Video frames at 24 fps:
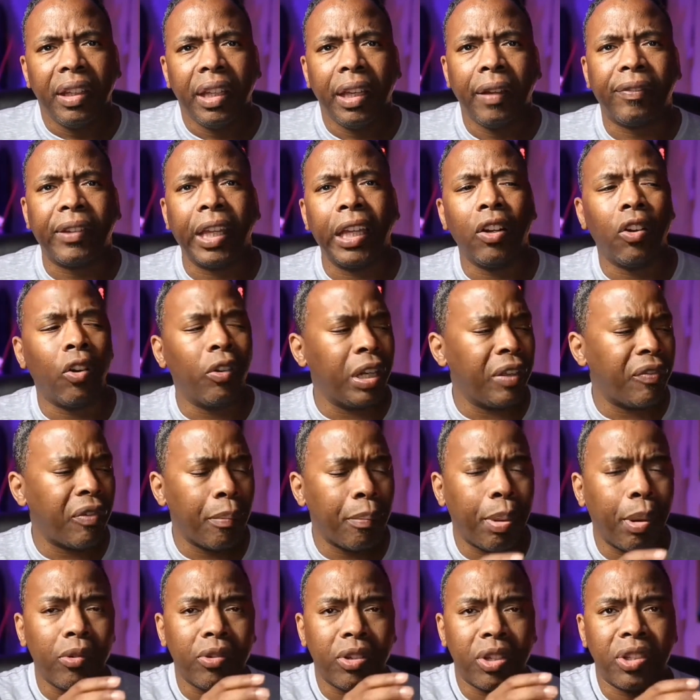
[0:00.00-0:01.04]
if they don't even
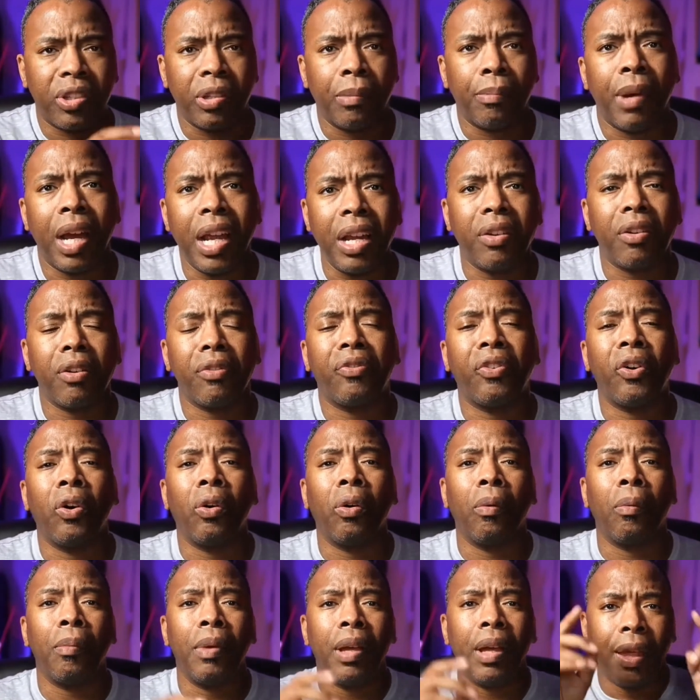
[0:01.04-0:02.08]
purchase the
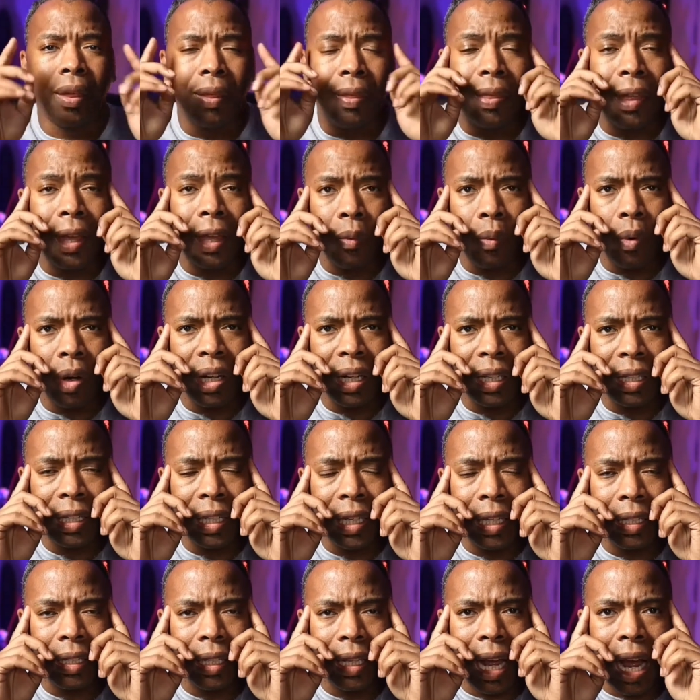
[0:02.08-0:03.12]
microphone, they want to
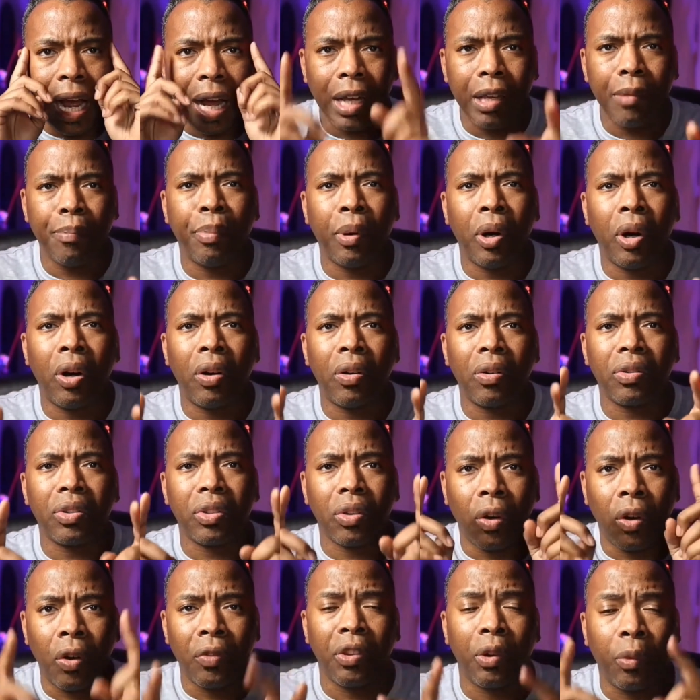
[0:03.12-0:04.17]
get
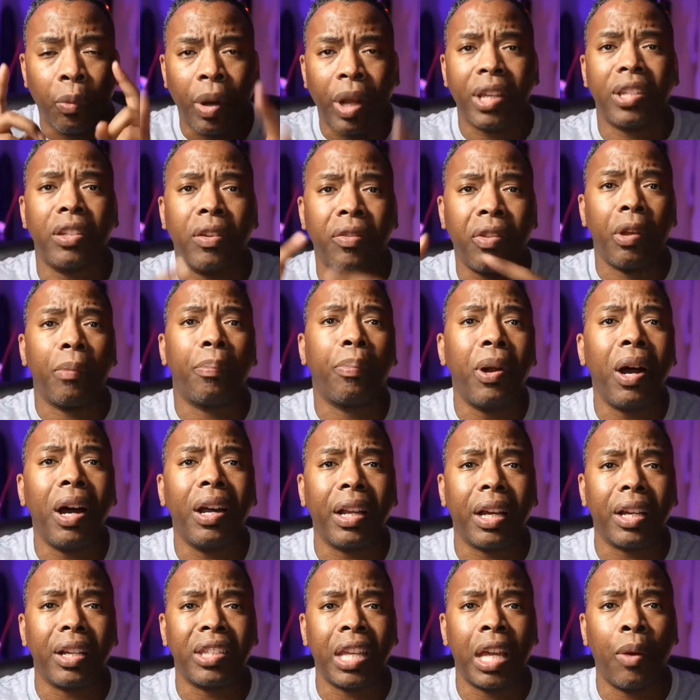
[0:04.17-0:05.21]
eyeballs on the rest of their
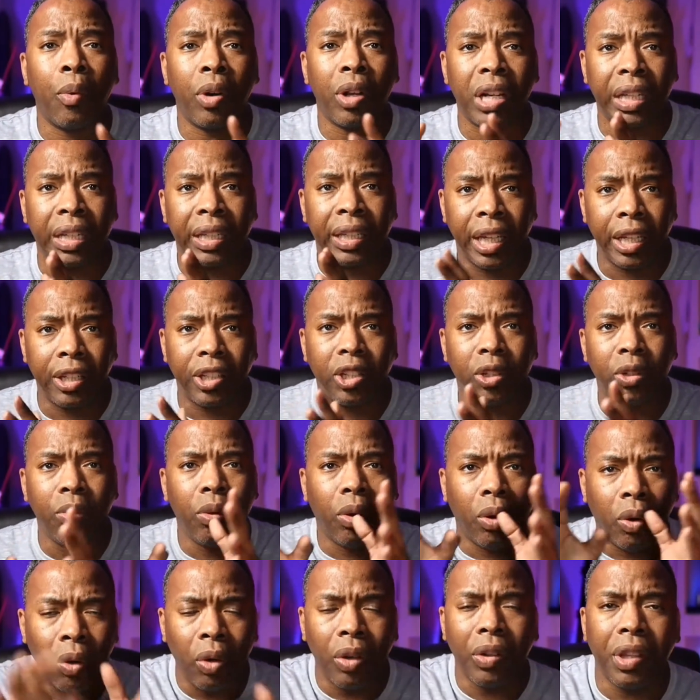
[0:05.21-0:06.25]
products. They want to get
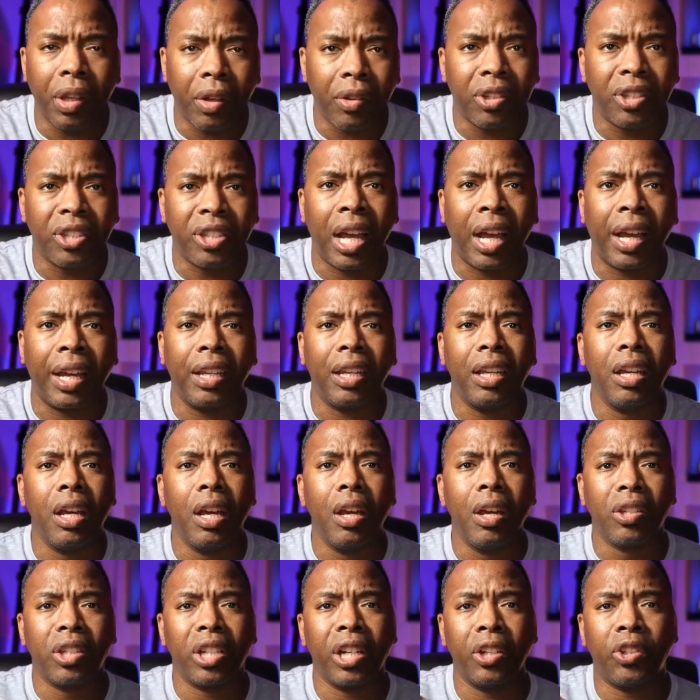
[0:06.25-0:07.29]
you on their site
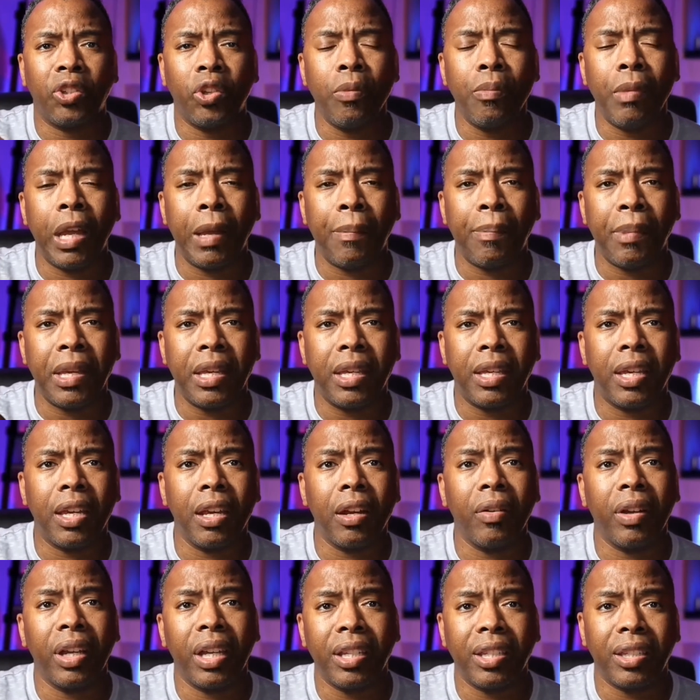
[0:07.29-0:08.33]
so that you may be
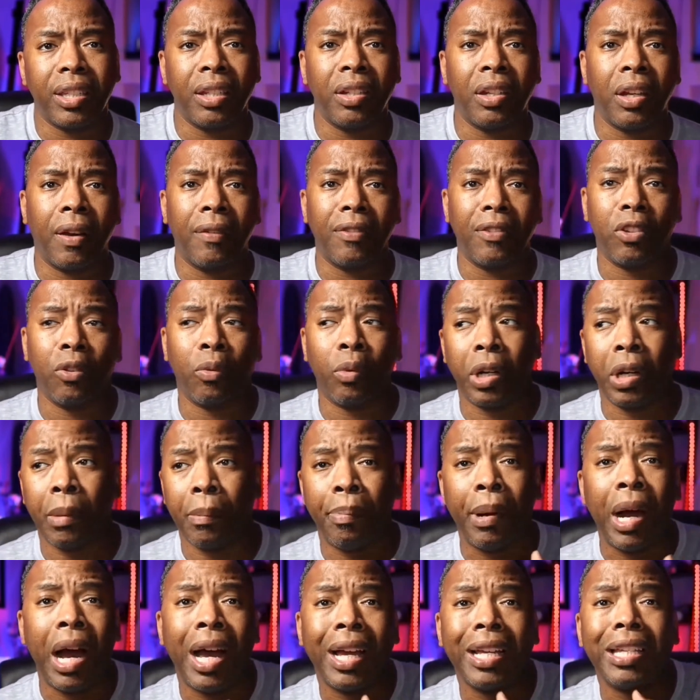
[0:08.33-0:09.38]
curious enough to want to
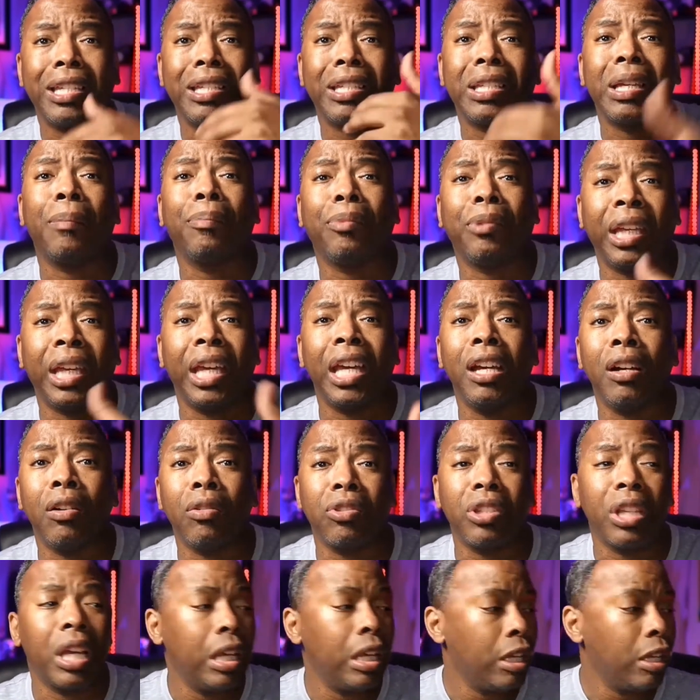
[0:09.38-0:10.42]
buy something
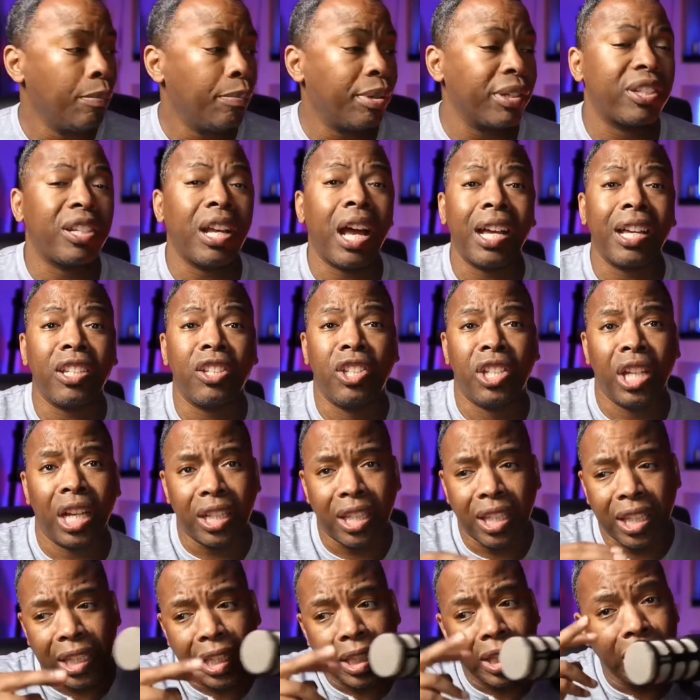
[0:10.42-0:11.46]
else besides
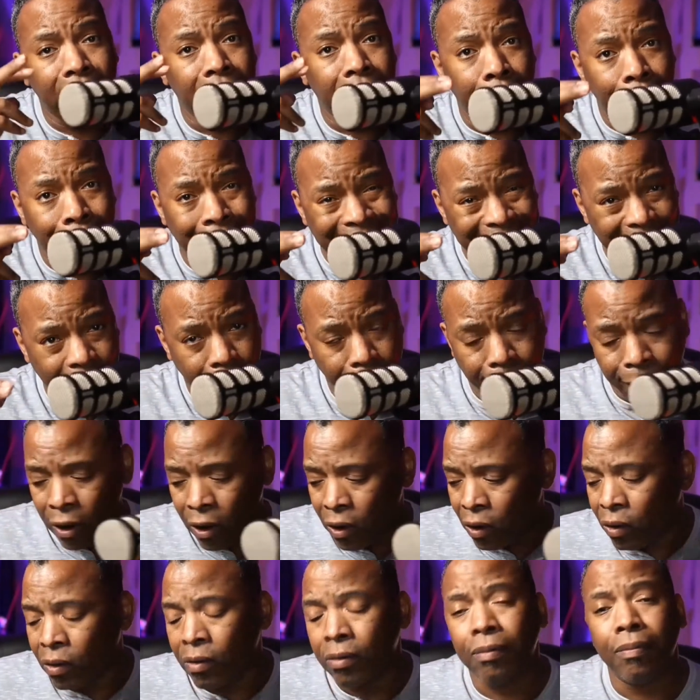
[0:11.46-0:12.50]
just the
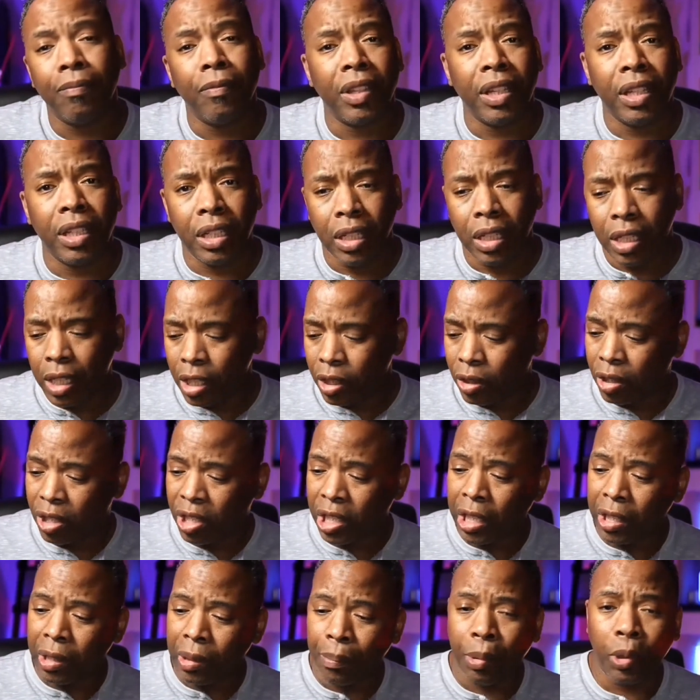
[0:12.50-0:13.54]
microphone. As you
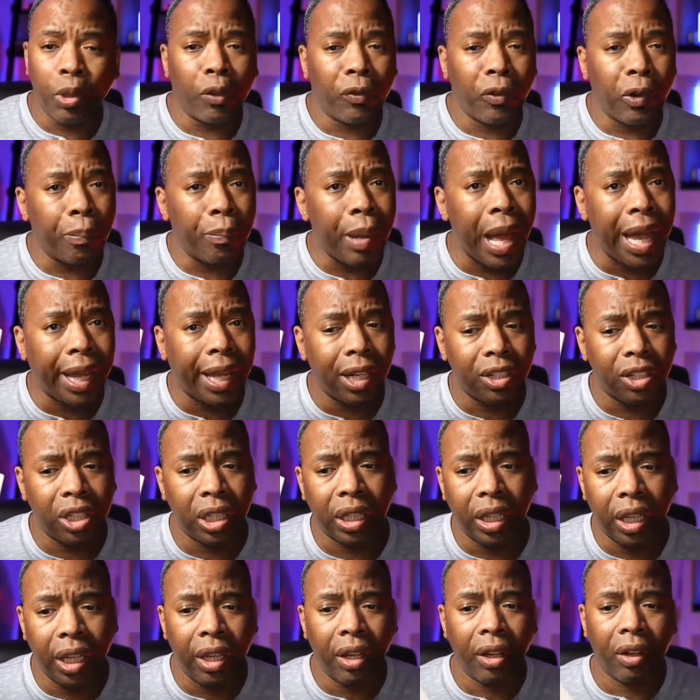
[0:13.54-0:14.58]
see the beautiful
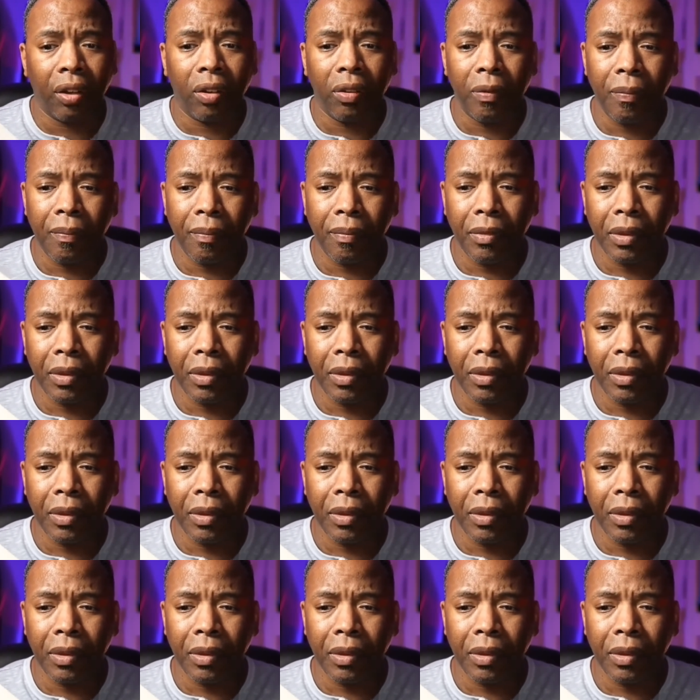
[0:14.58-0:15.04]
packaging here,